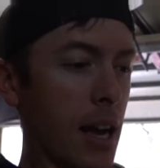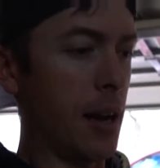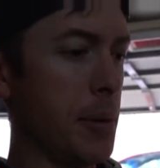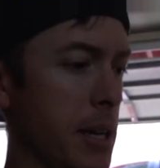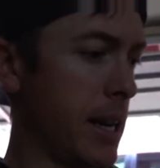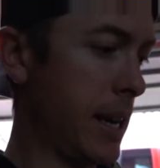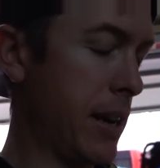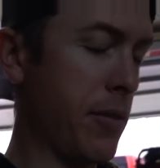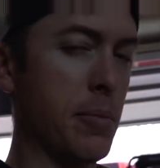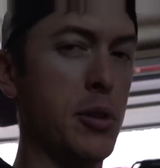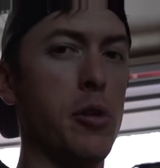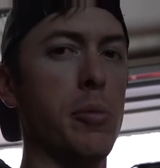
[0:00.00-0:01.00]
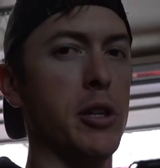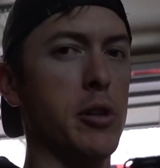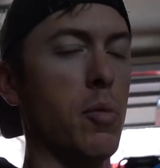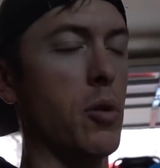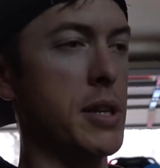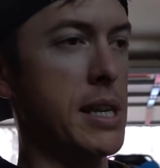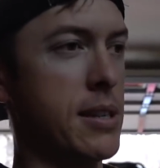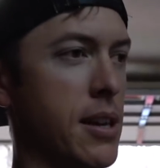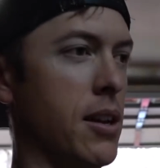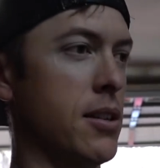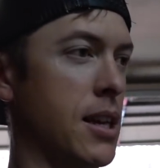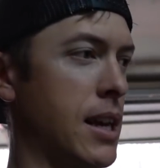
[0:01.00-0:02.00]
I'm not going to give him too much more
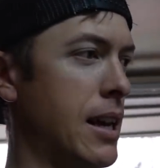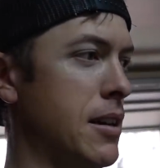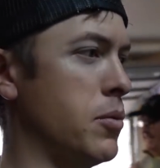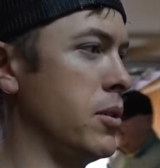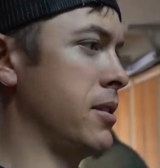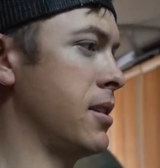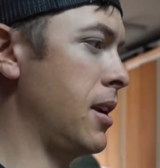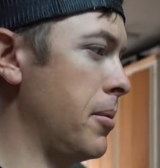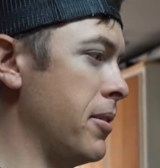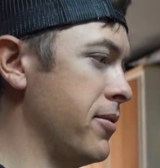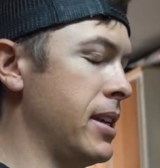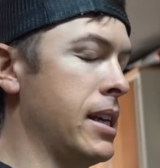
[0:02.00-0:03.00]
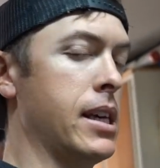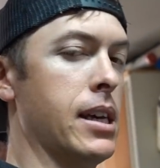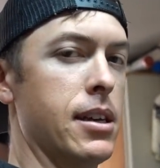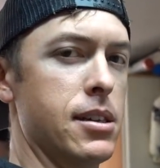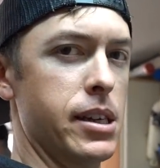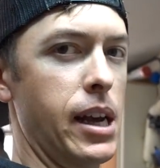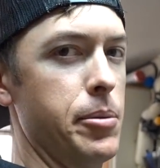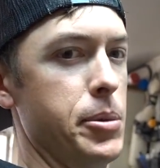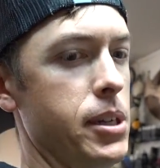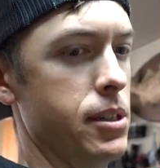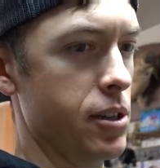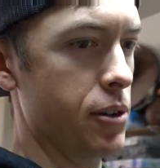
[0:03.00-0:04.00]
details. I kind of want some of the
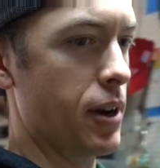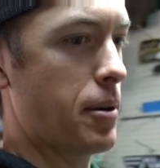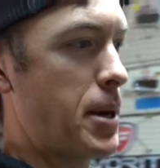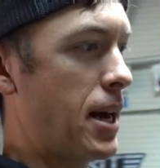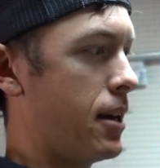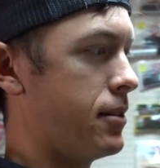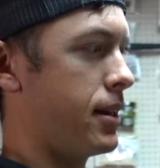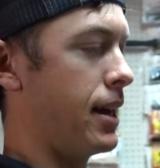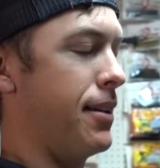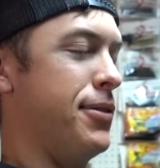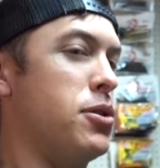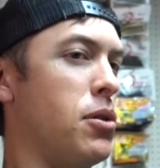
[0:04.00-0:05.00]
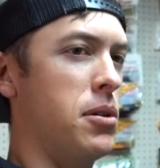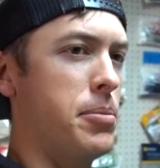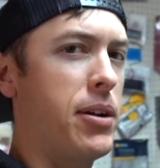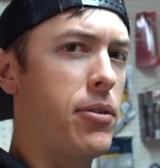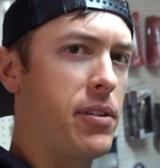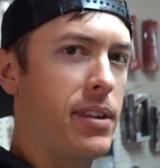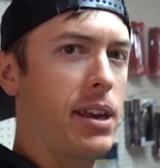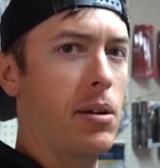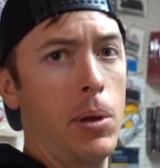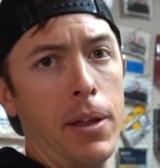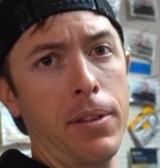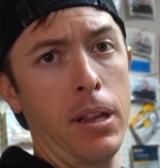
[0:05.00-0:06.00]
excitement to come out. I haven't told him everything
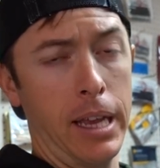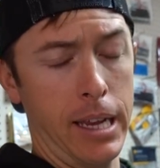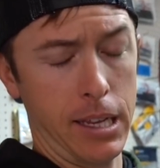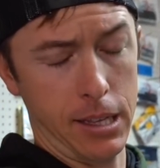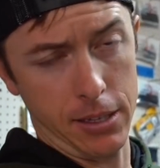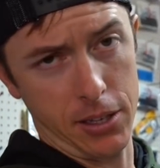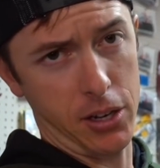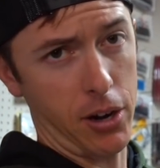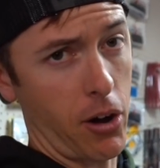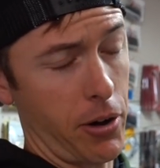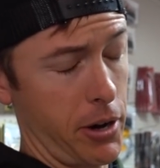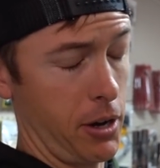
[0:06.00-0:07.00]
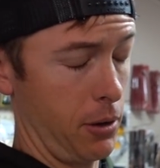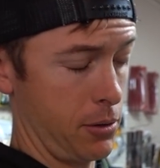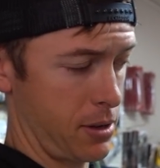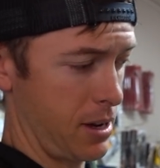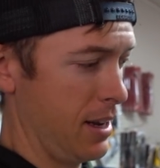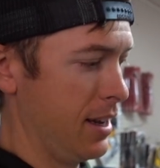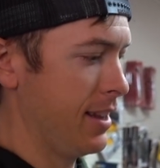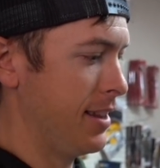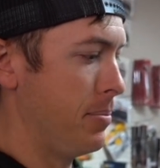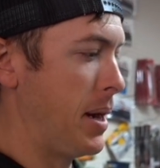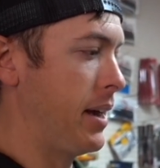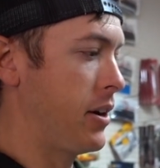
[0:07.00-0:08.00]
about the lake, the scenarios
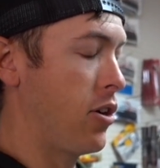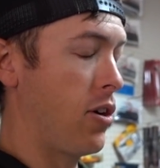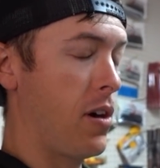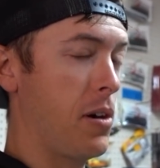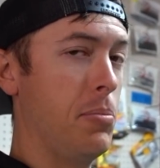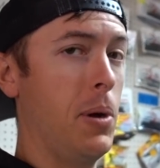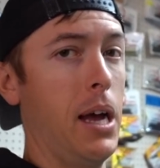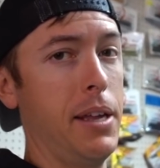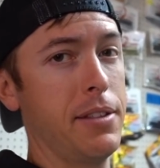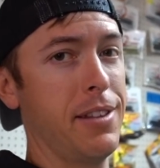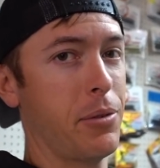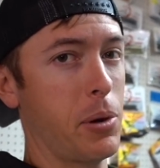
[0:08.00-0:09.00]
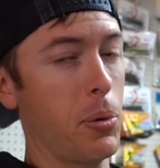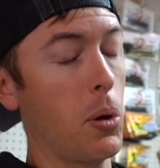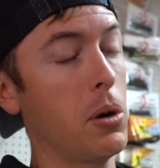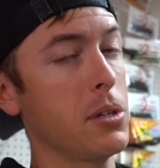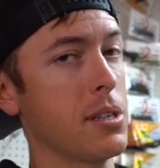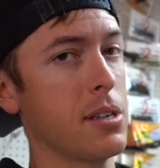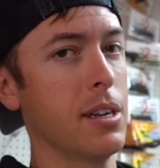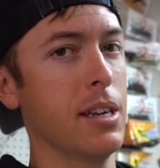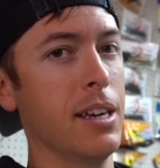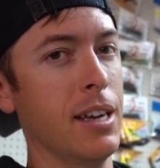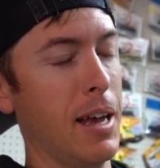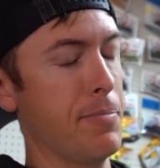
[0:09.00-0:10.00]
that might occur, but the reports
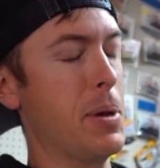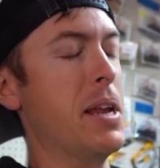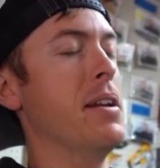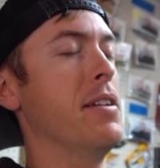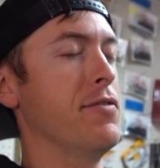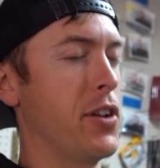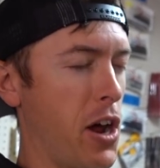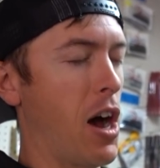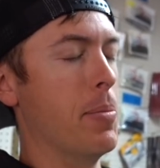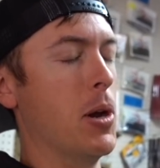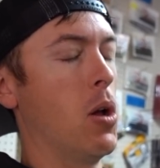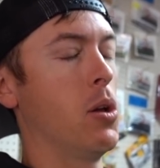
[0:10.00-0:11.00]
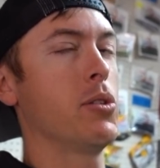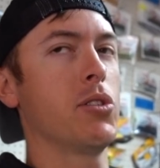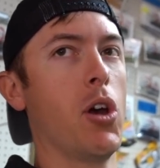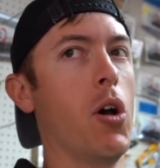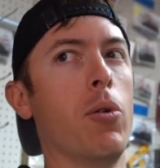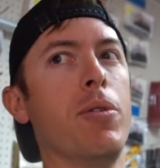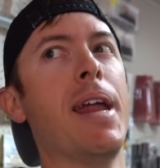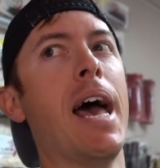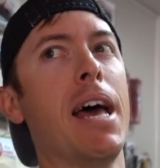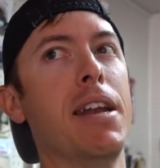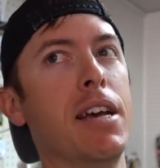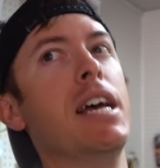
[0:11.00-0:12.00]
have been phenomenal. So,
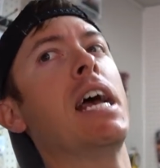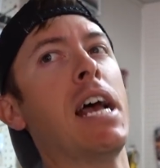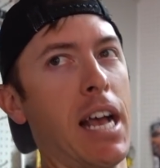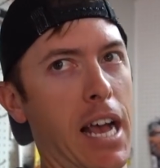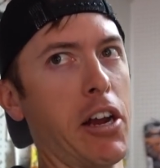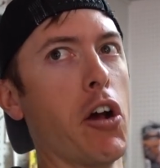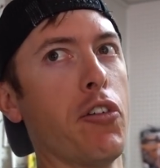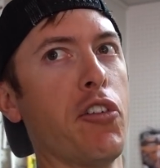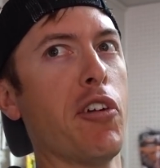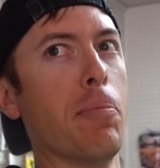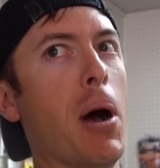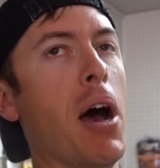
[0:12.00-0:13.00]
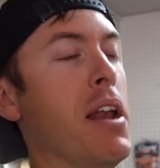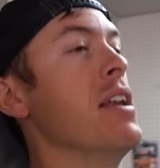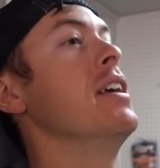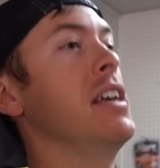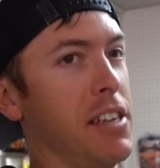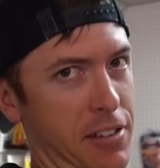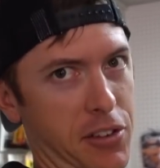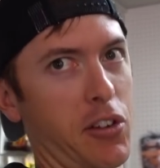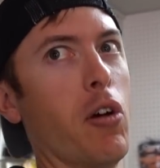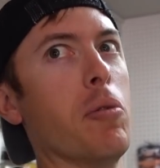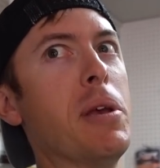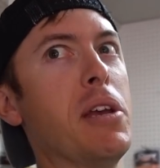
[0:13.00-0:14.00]
Dad, hang on to your butt. It's
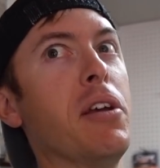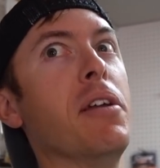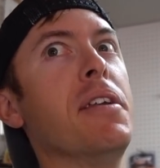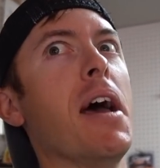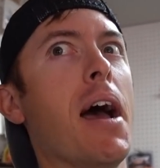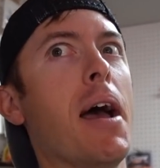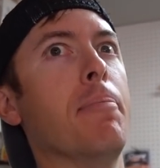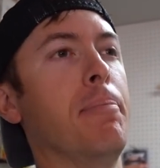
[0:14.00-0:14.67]
gonna be a good time.